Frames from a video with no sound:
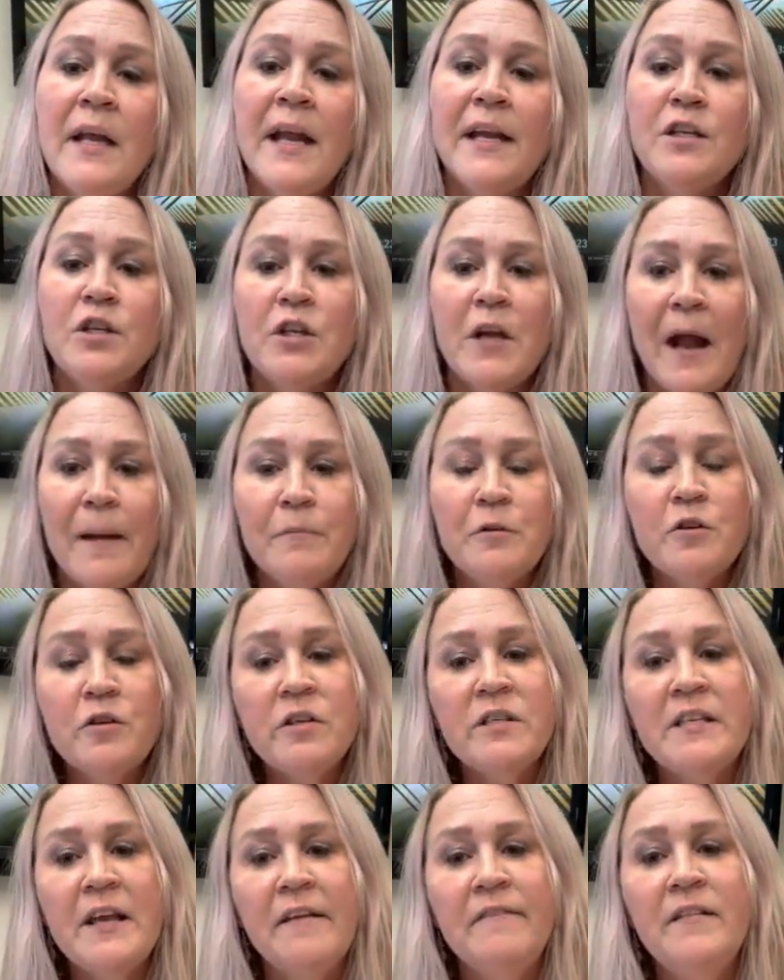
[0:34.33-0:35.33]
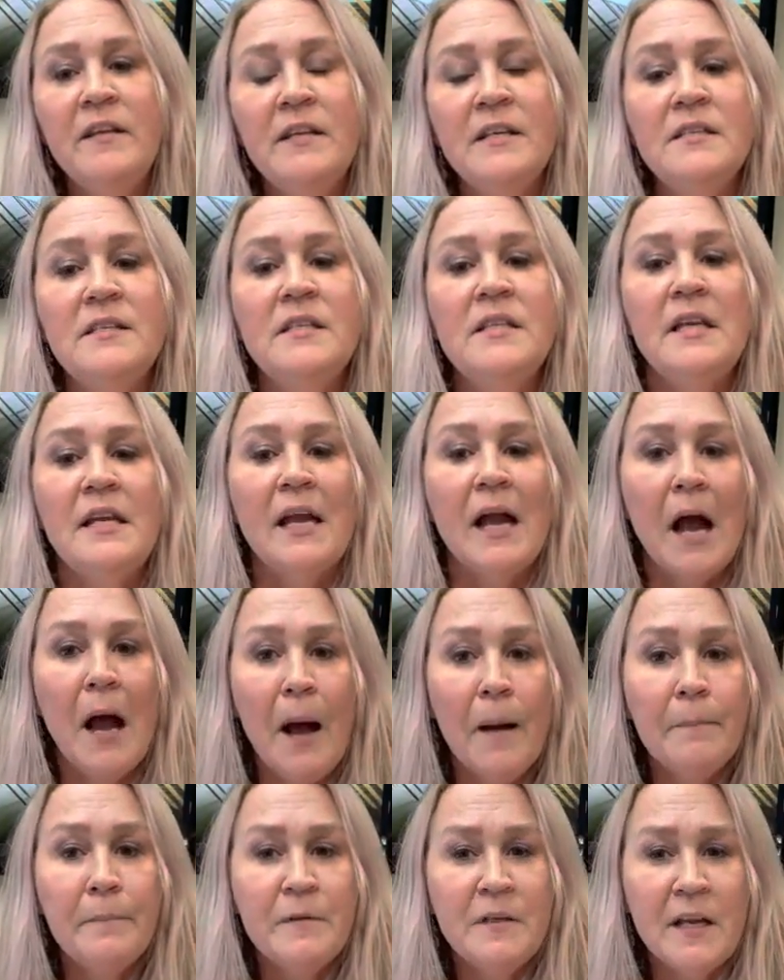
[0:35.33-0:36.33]
In chapter 7 is the
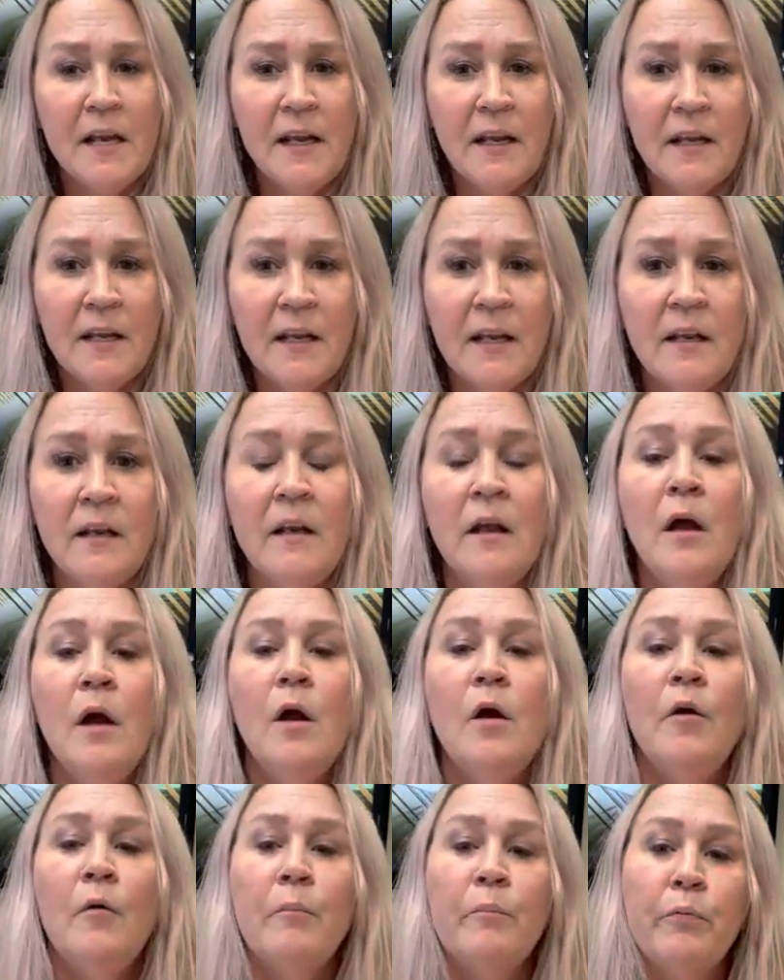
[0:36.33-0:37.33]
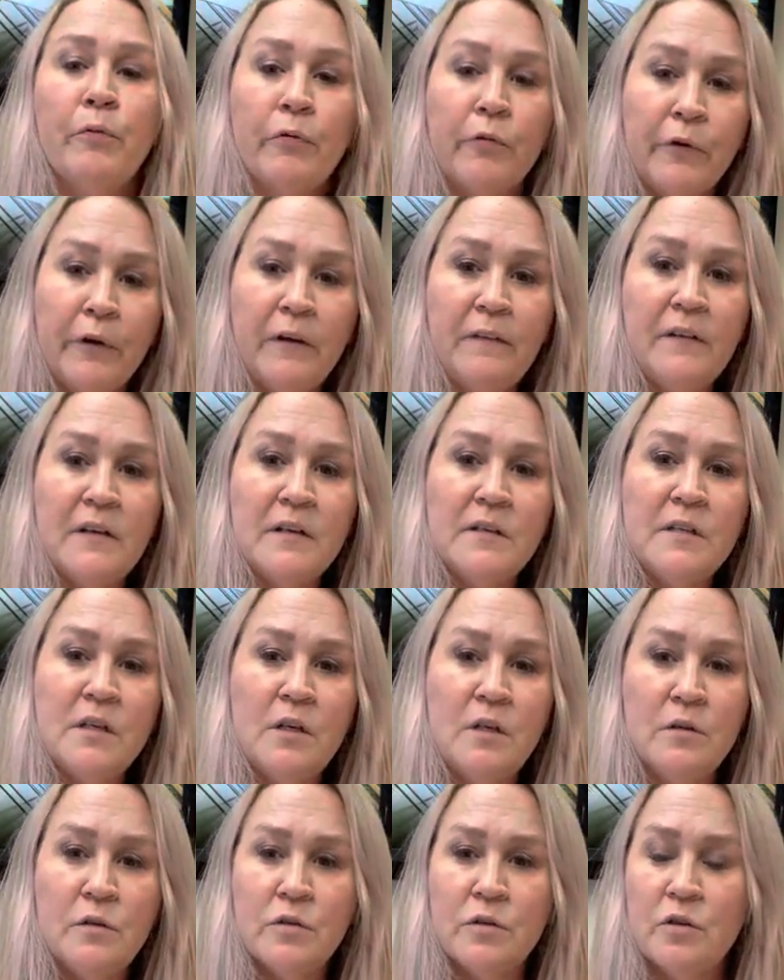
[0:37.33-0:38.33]
updated, previous
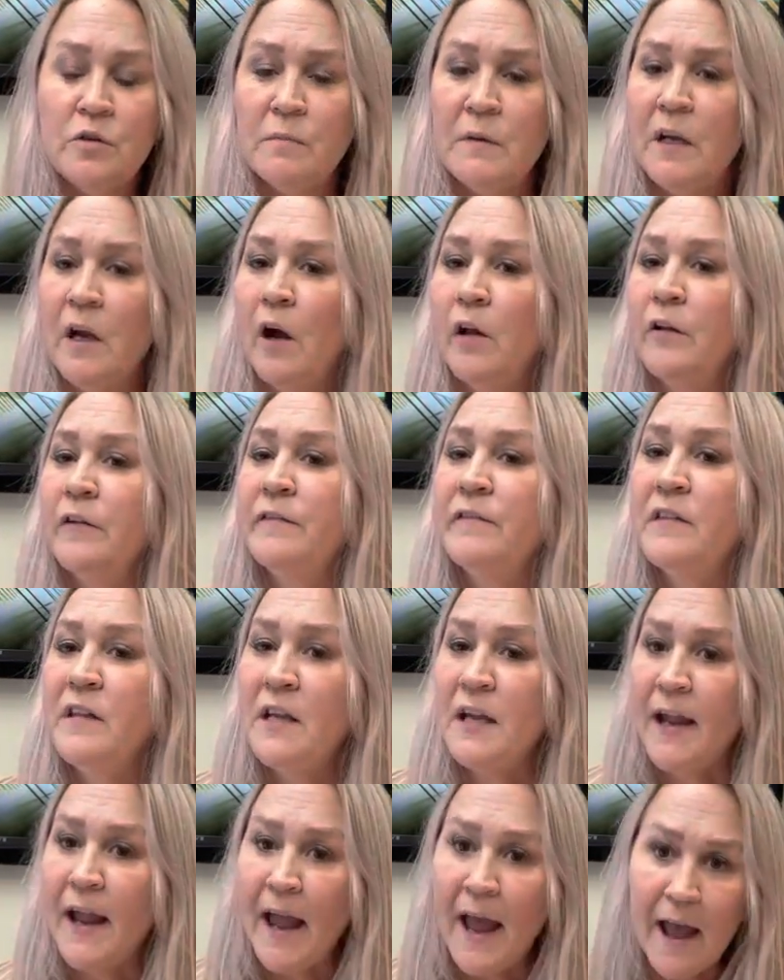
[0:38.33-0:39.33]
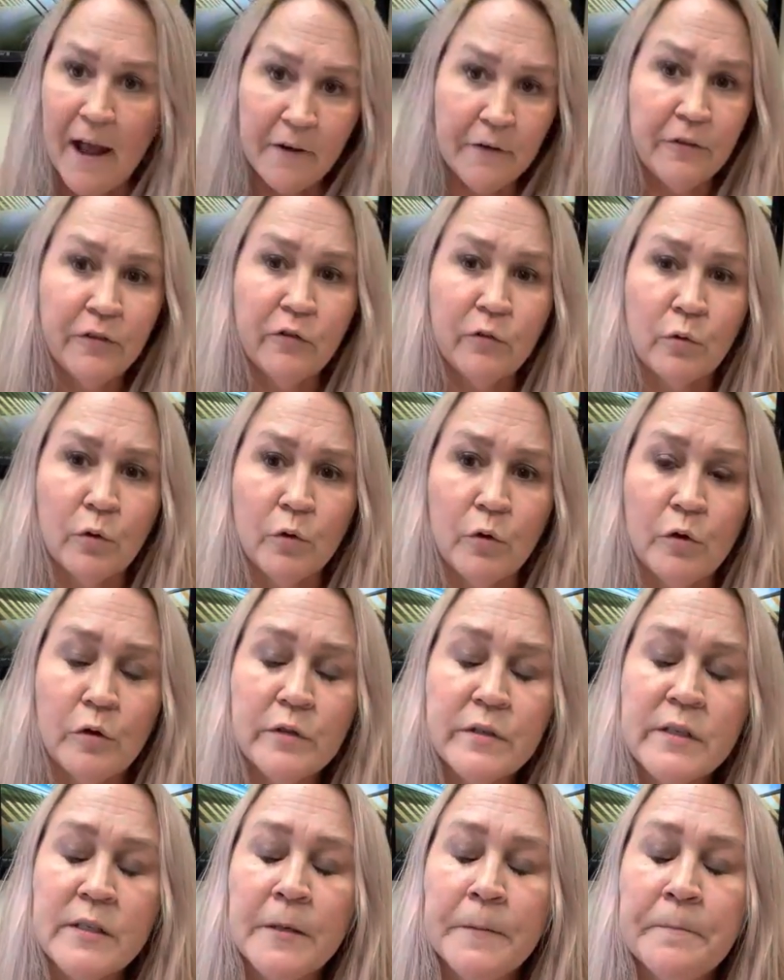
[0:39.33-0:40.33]
it used to be all of the F
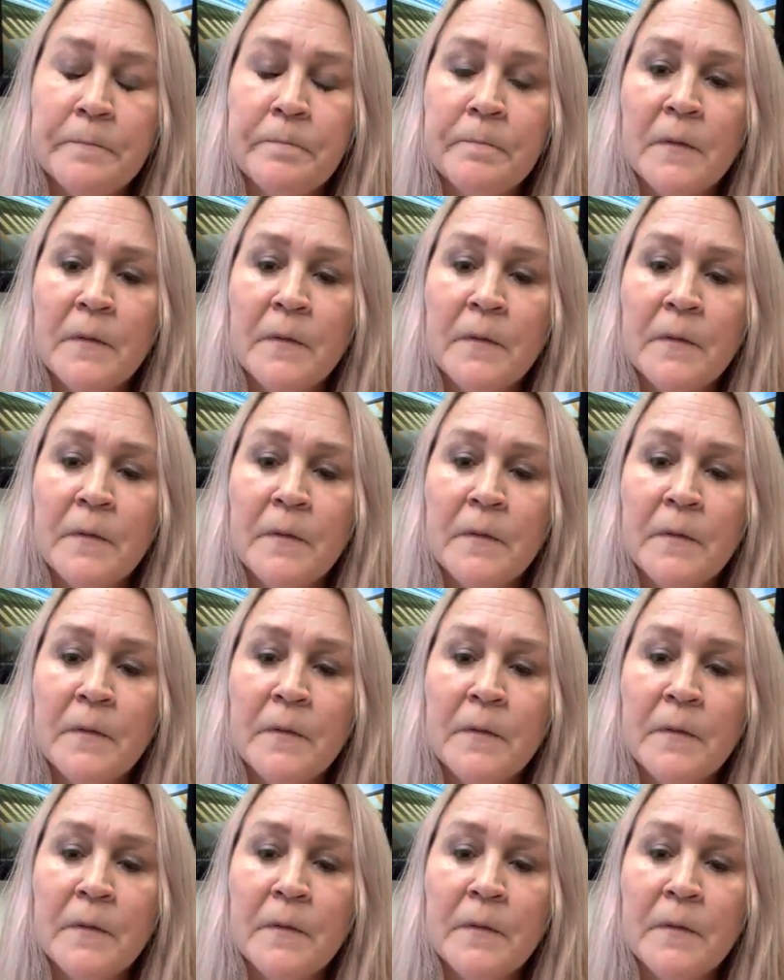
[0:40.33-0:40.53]
rules.